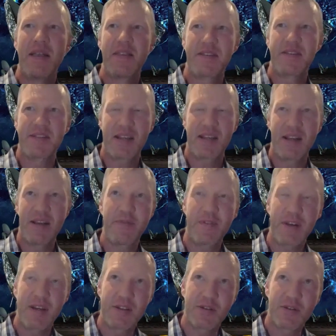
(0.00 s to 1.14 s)
the
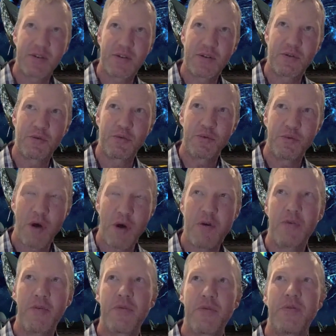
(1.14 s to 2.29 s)
significant
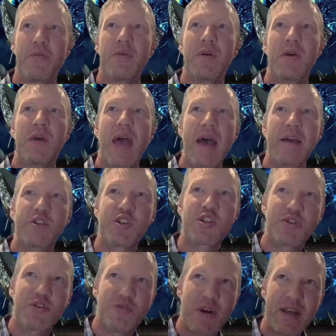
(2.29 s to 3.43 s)
growth and
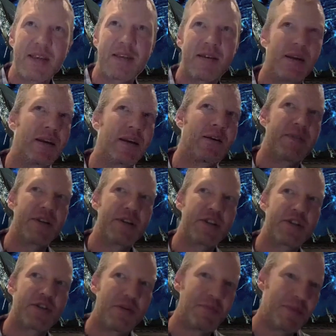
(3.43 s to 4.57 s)
strengthening of the
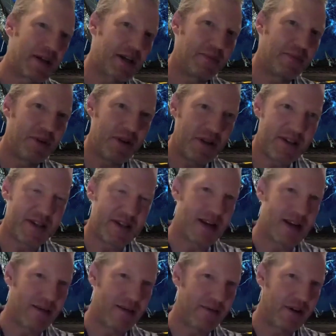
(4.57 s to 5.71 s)
astronomy community in
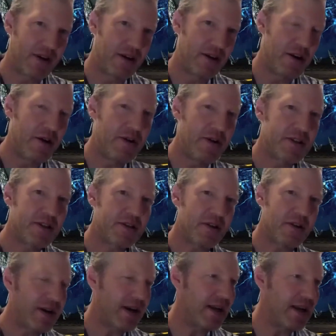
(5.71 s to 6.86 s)
Africa.
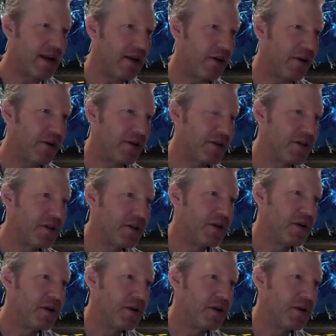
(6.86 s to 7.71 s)
Historically, a large